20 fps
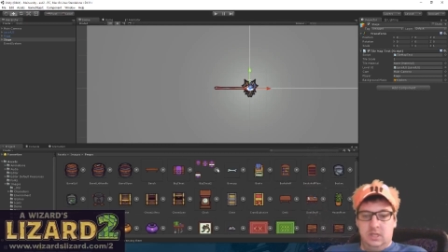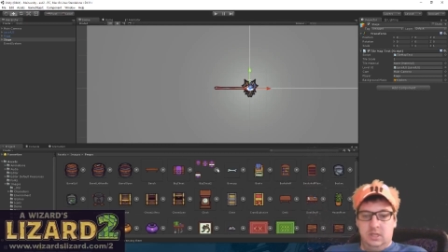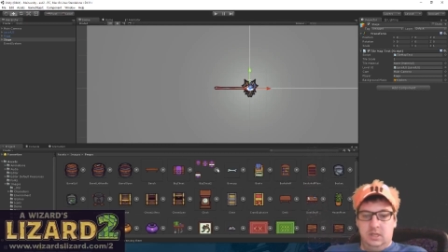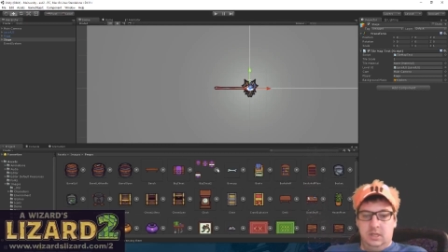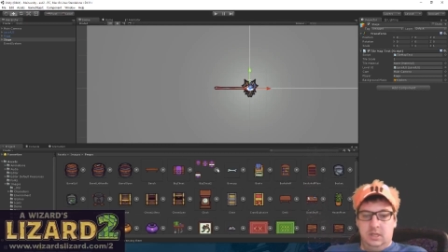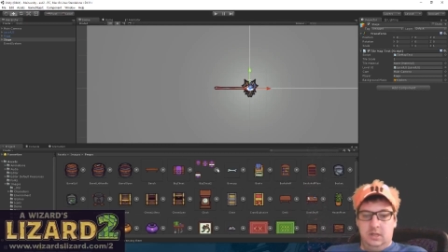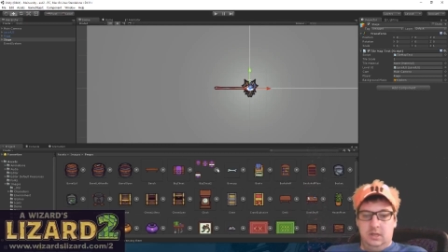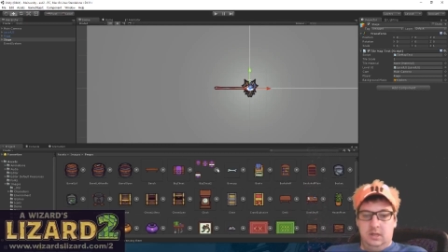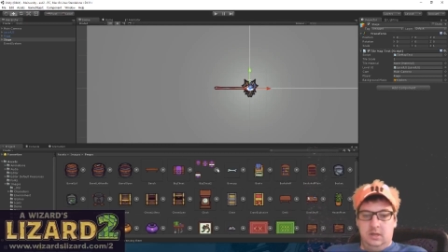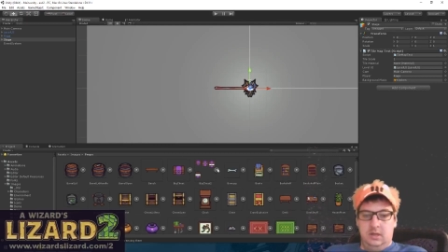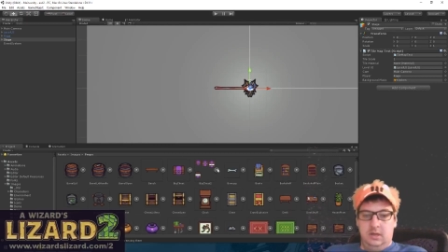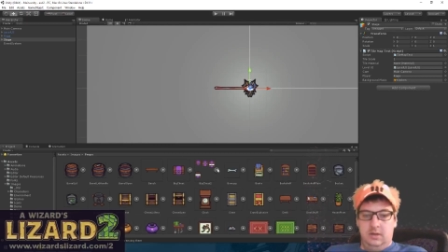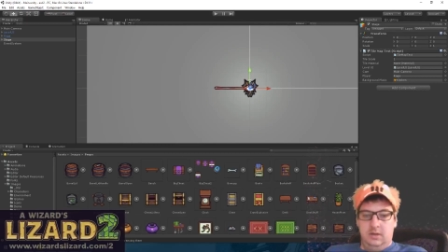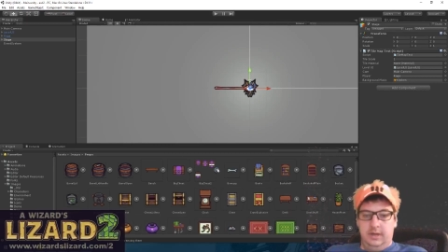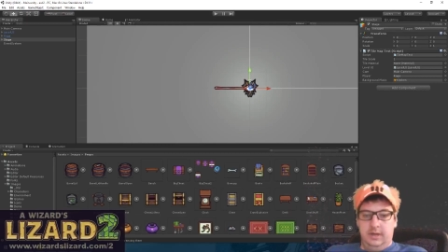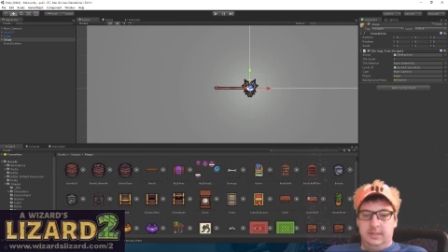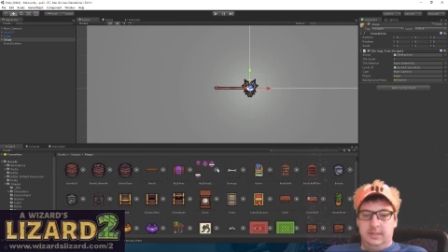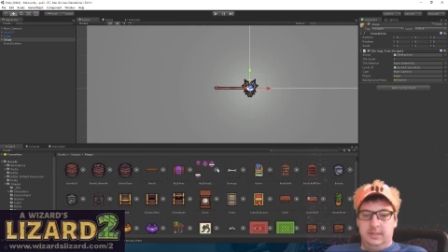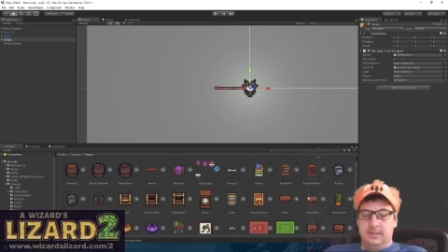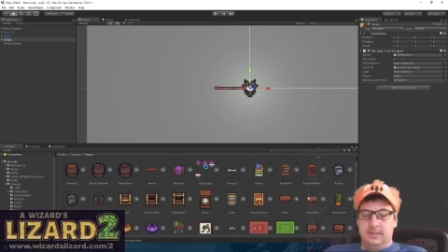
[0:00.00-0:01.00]
All
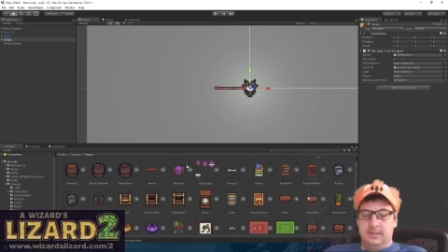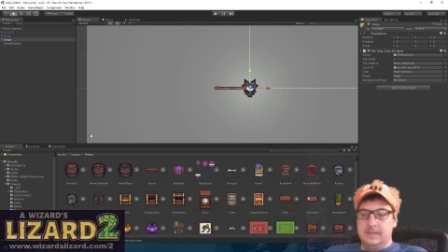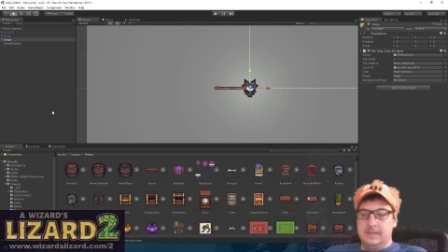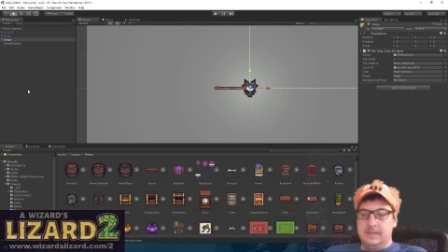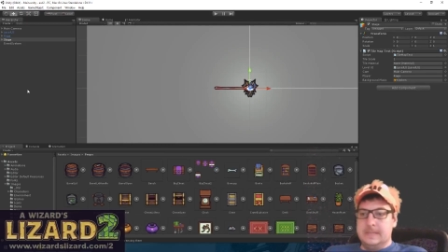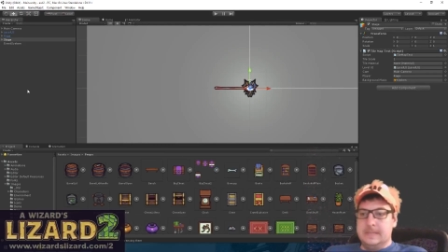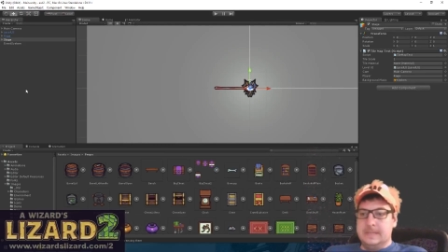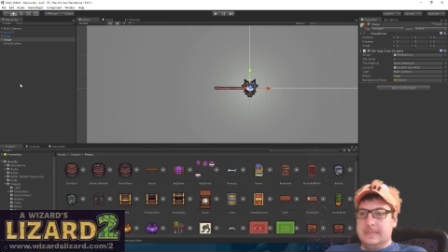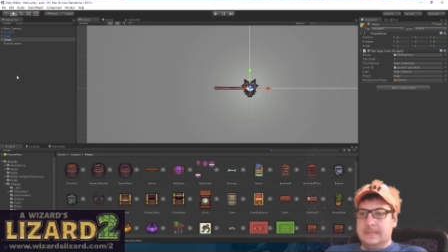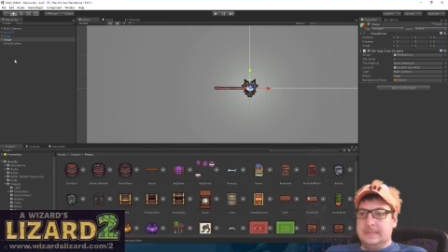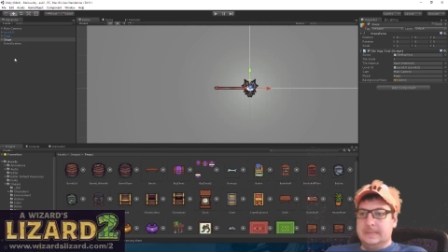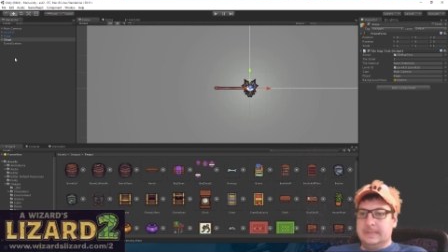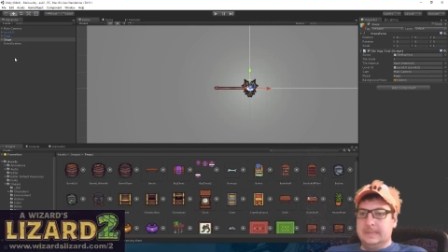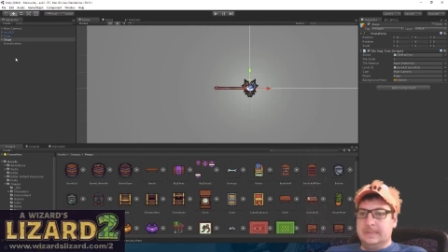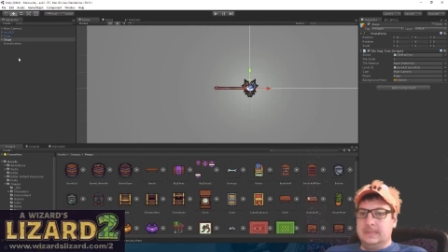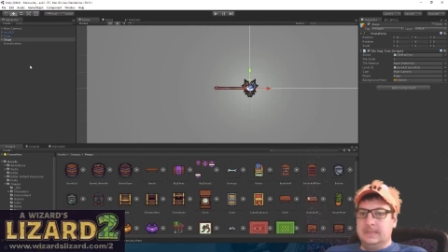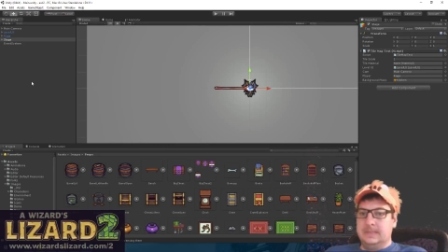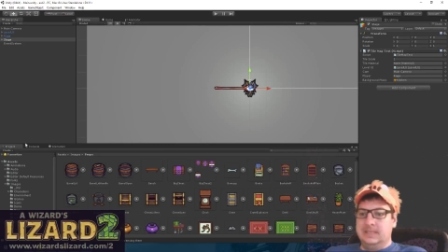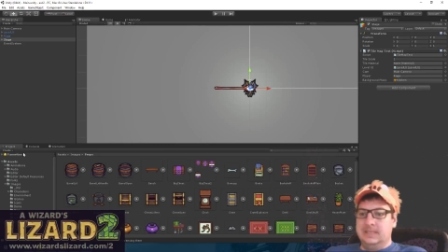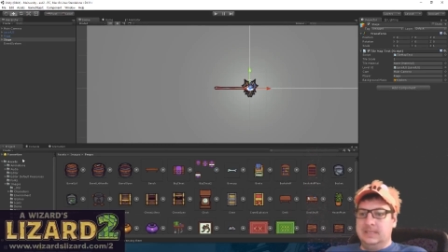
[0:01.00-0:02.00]
right,
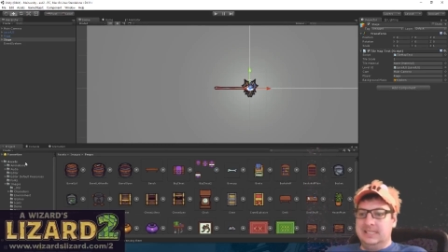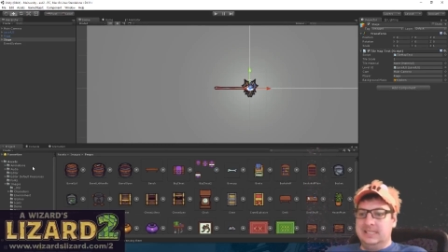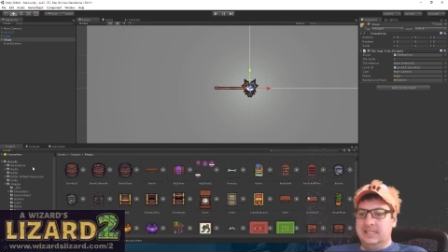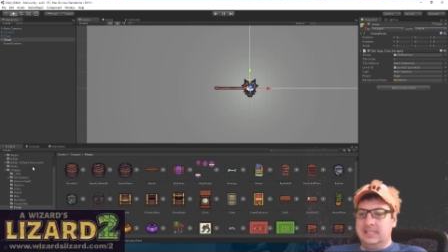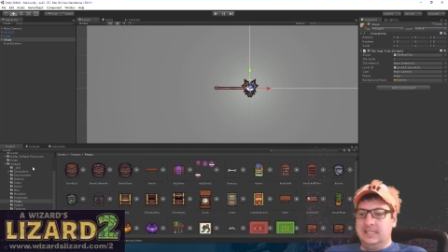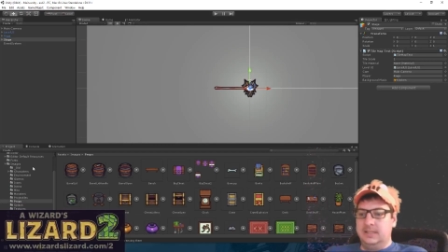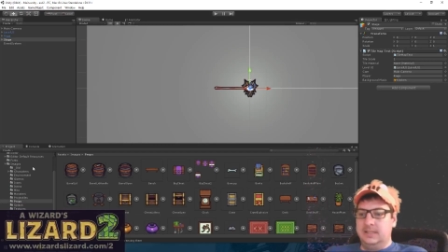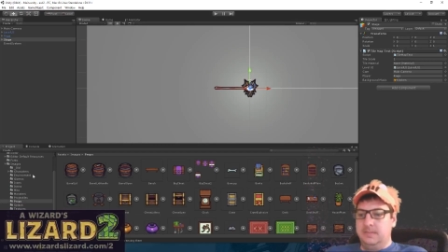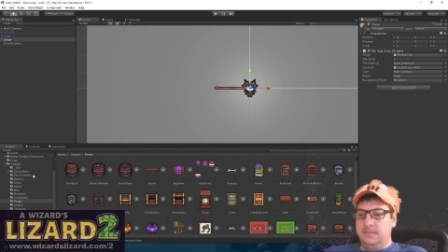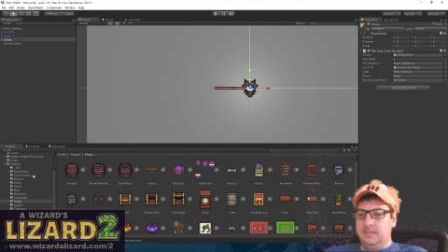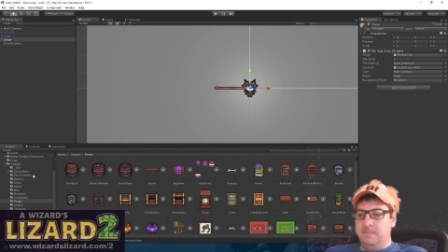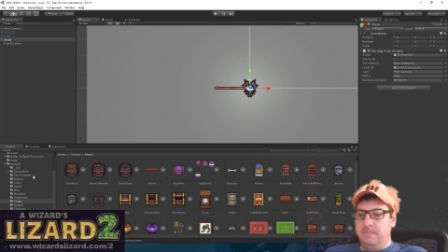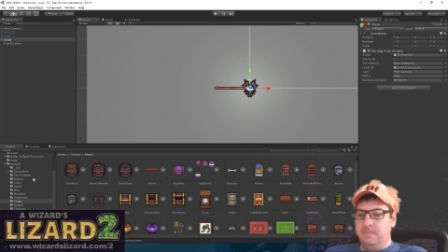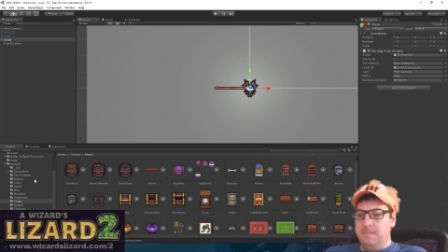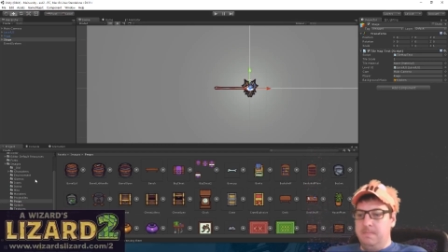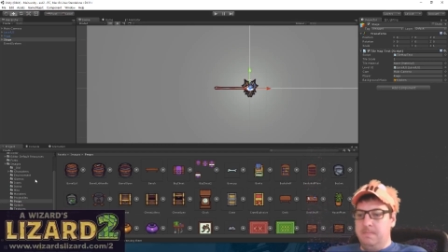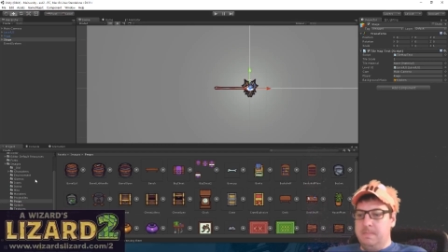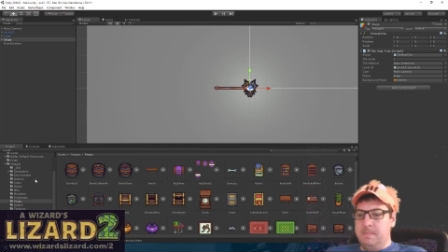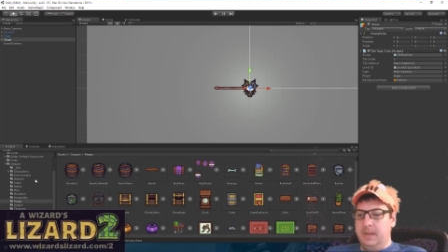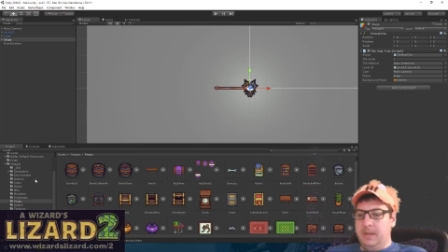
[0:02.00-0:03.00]
let's
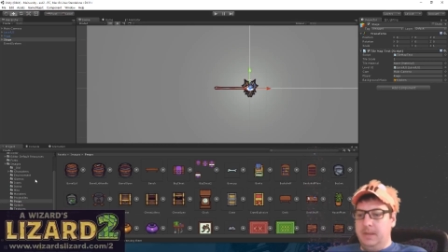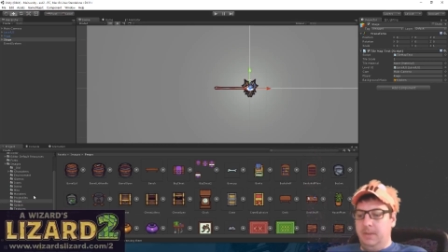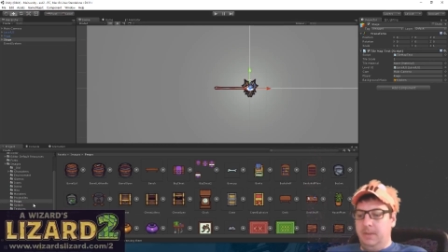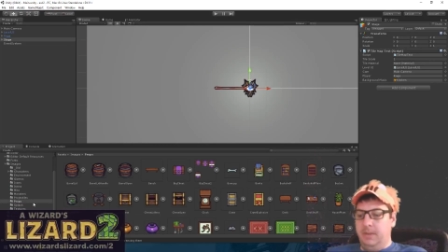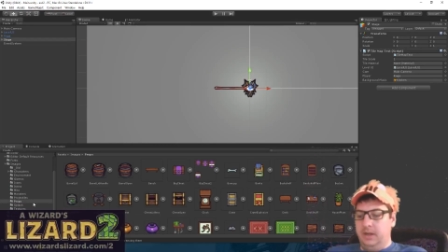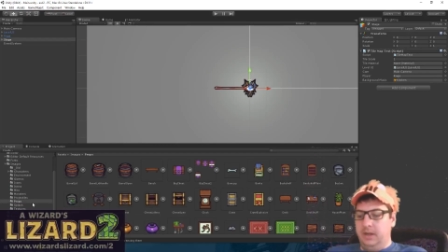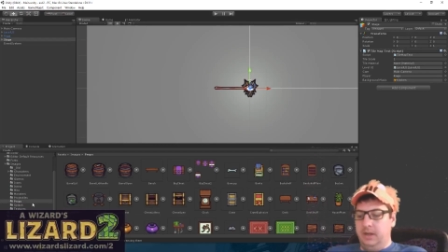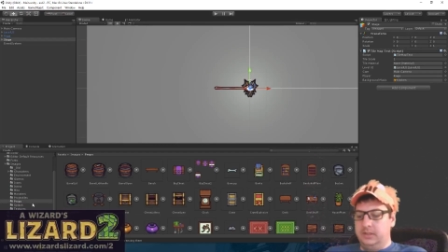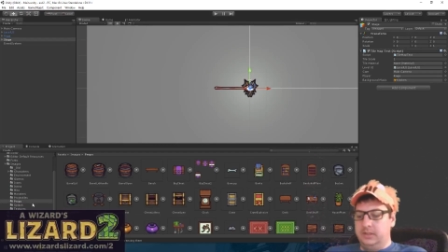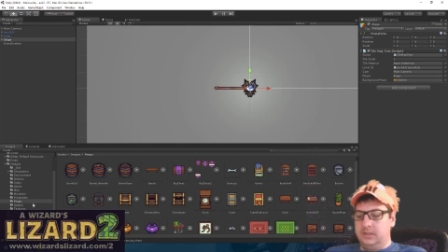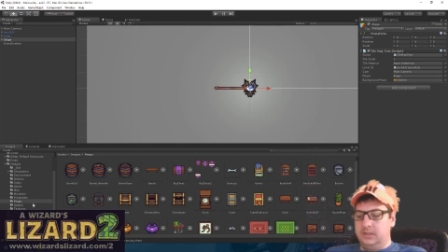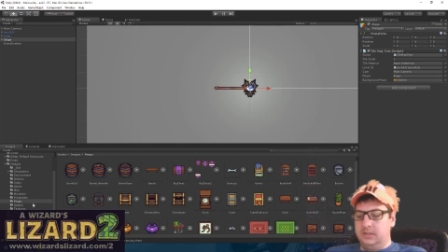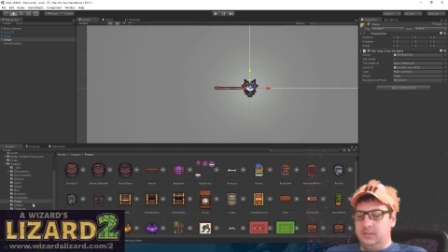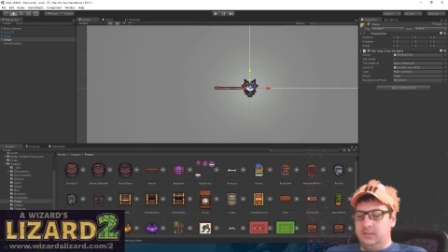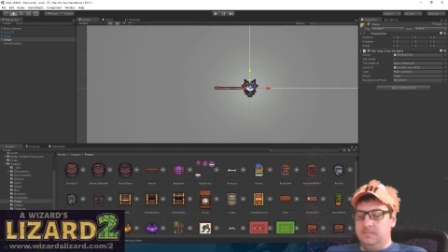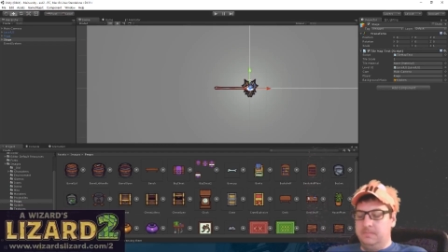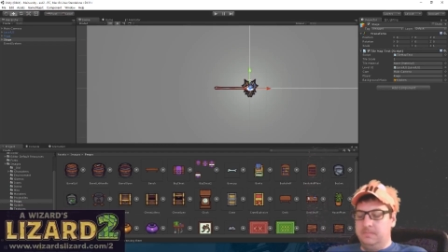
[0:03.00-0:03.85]
make a box.